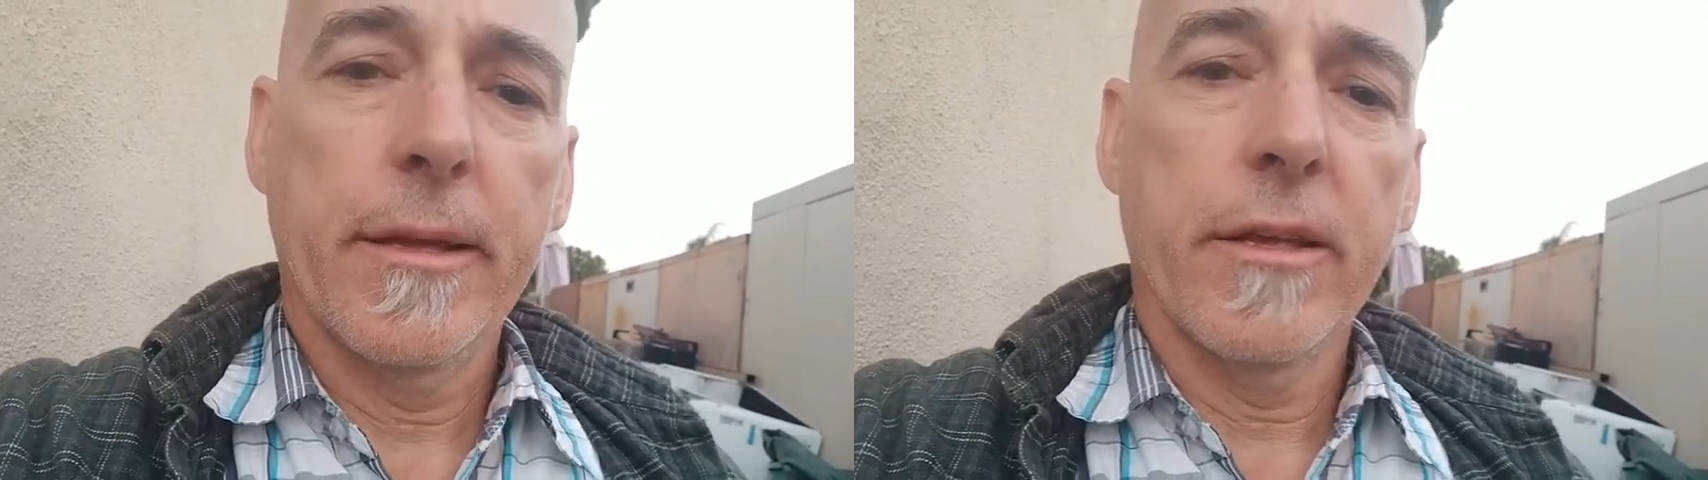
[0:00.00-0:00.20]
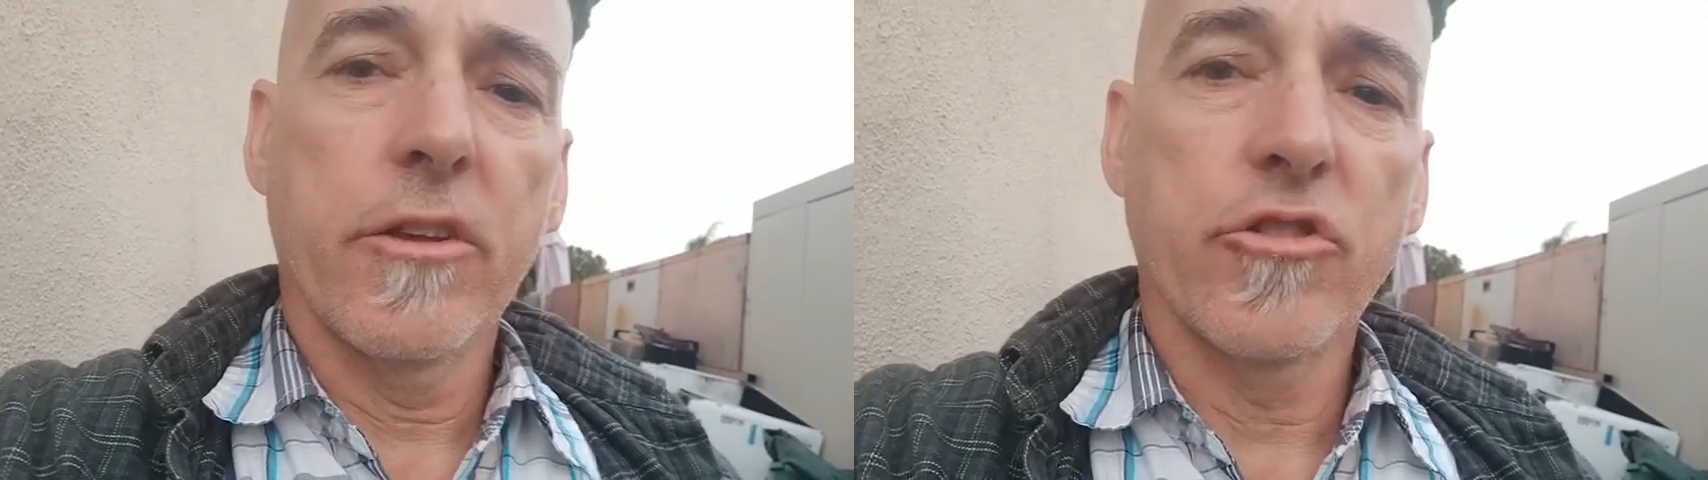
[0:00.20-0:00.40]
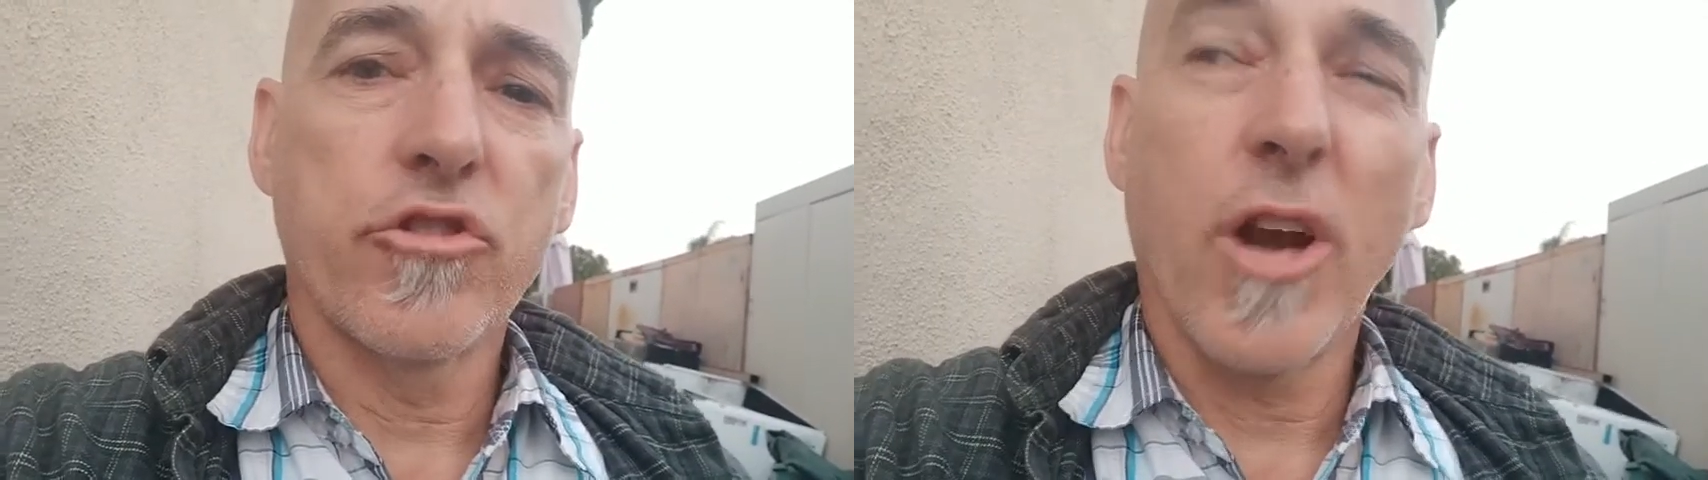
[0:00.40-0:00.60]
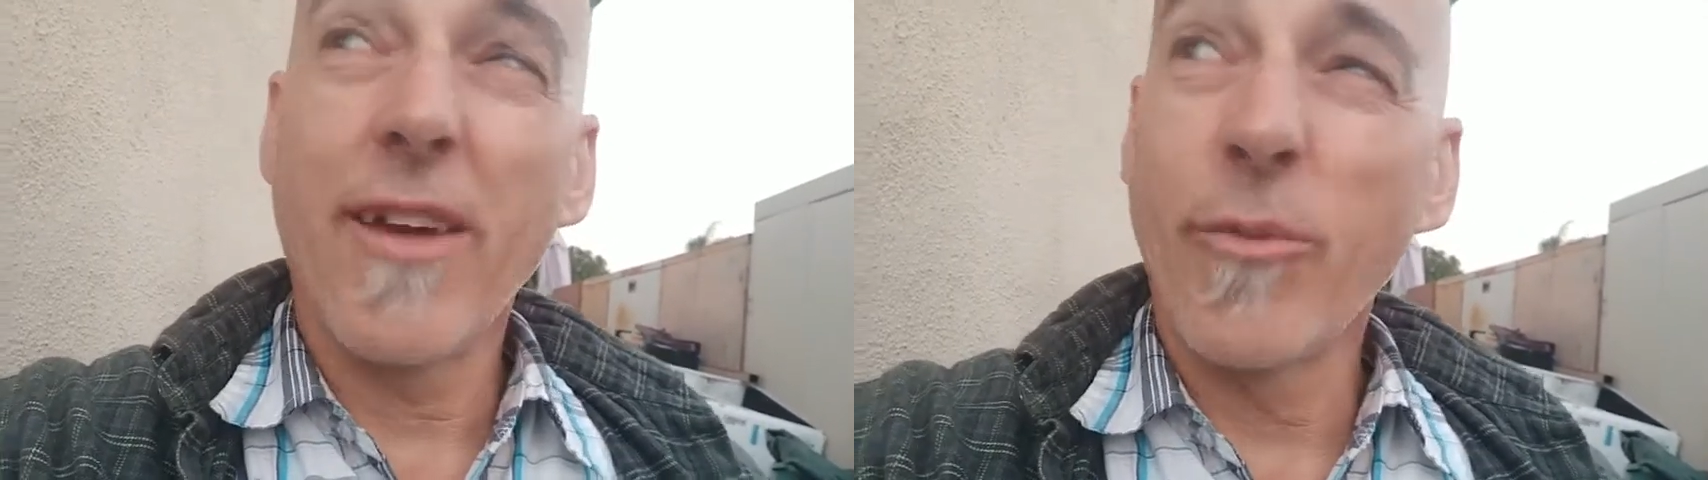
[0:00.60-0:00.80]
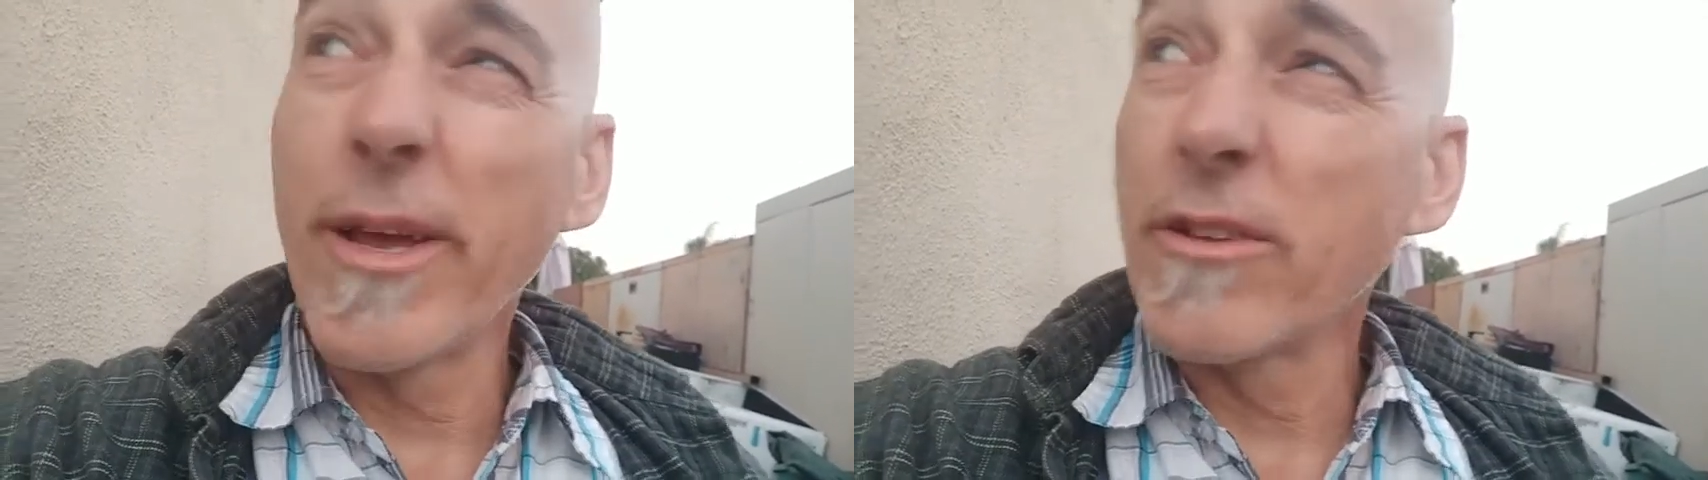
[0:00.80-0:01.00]
his
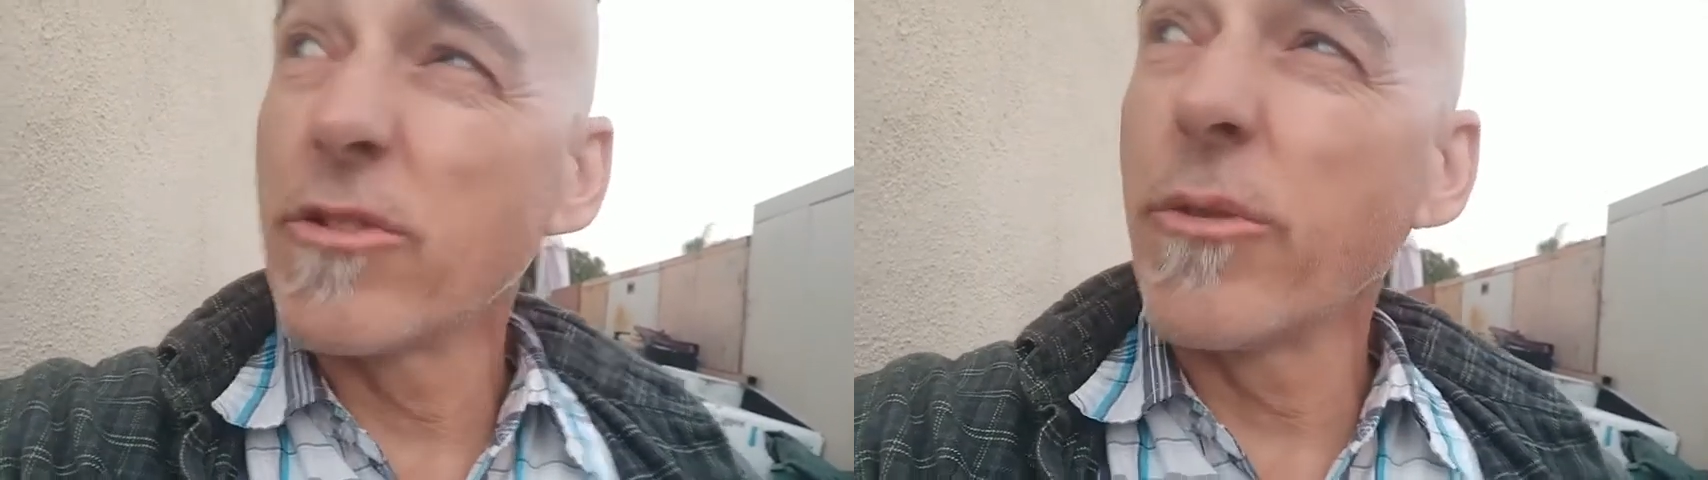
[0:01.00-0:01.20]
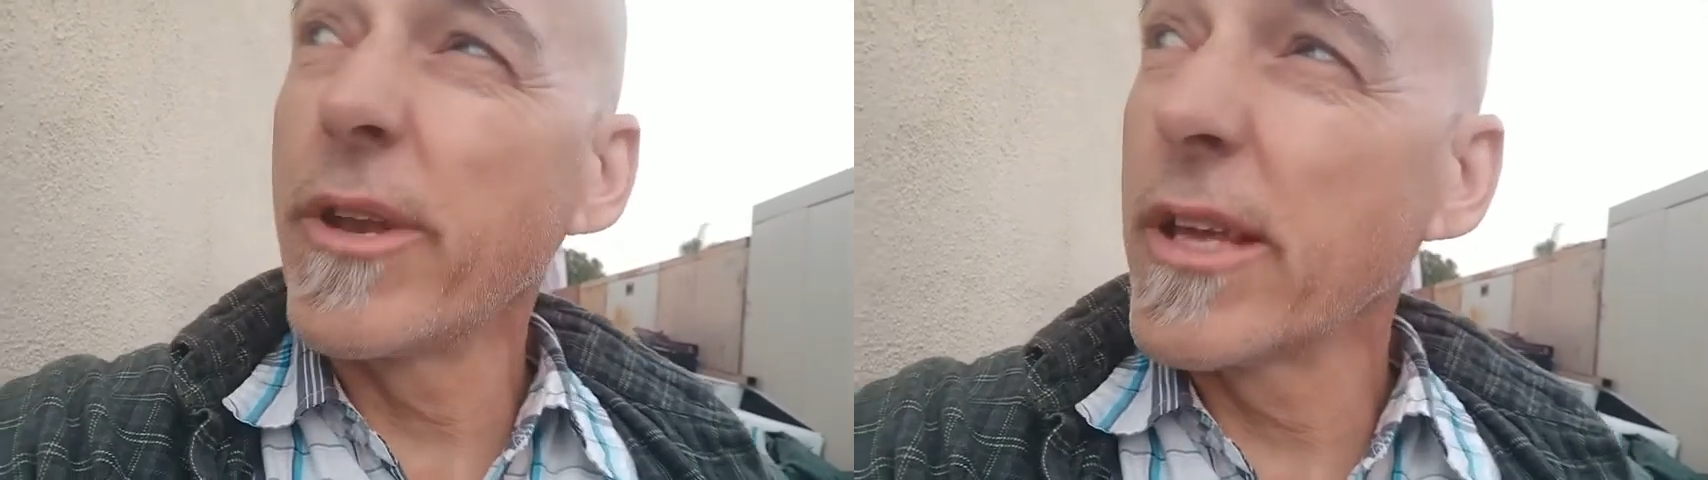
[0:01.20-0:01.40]
driveway so that he